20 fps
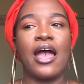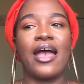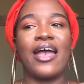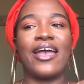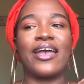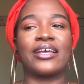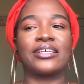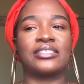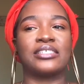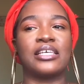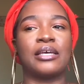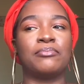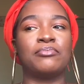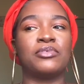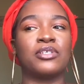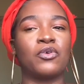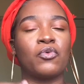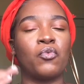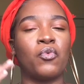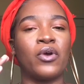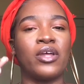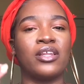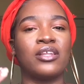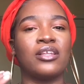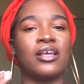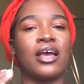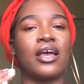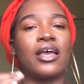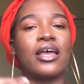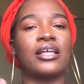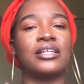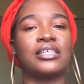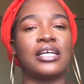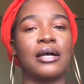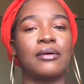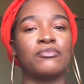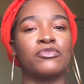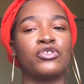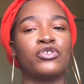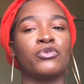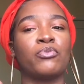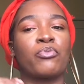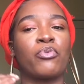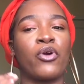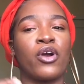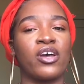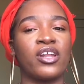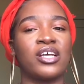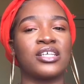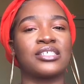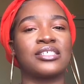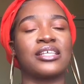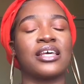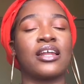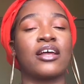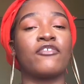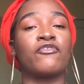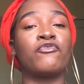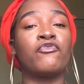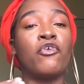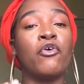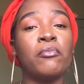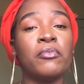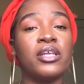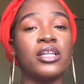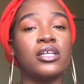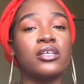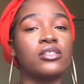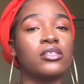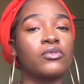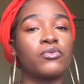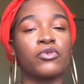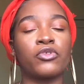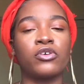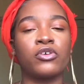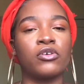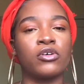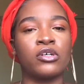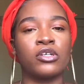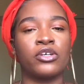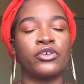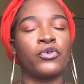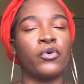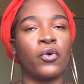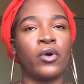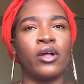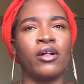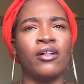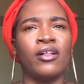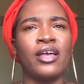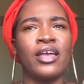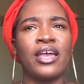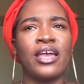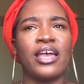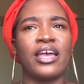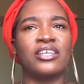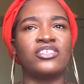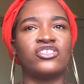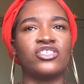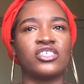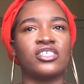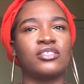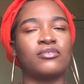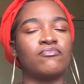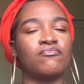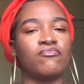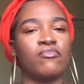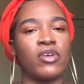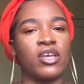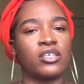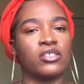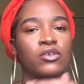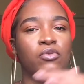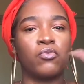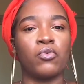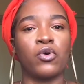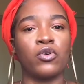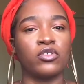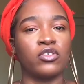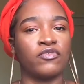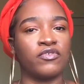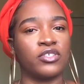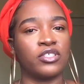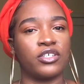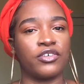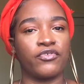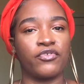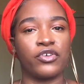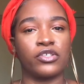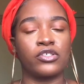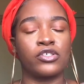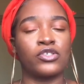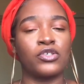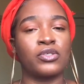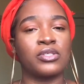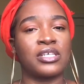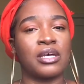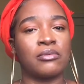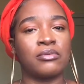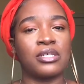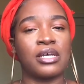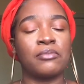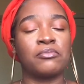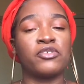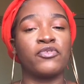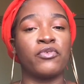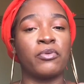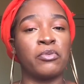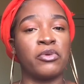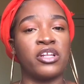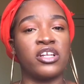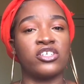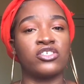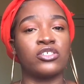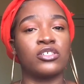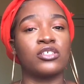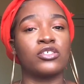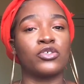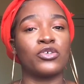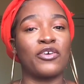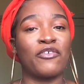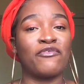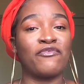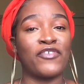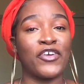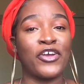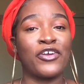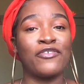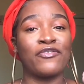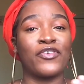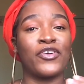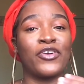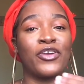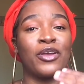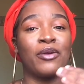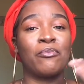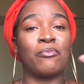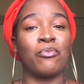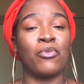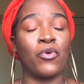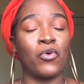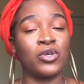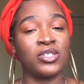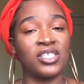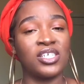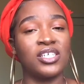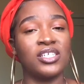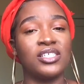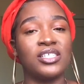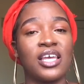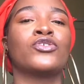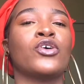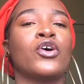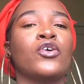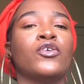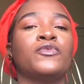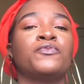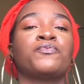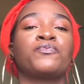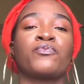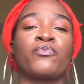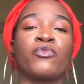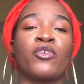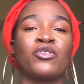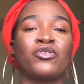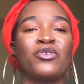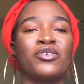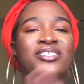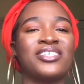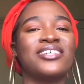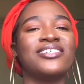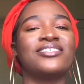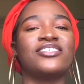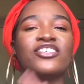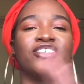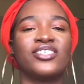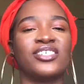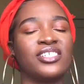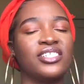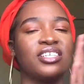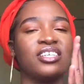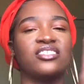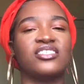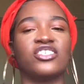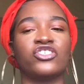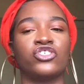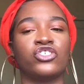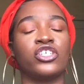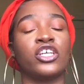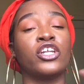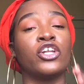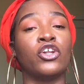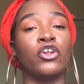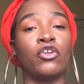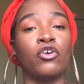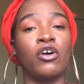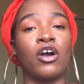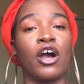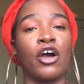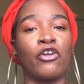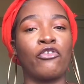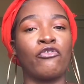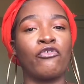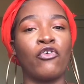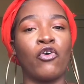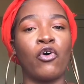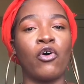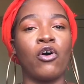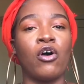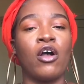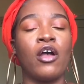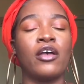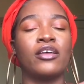except when it comes to products that are formulated with coconut oil. It just makes a world of a difference. So sometimes formulation is very important. So those are certain things that you can look out for.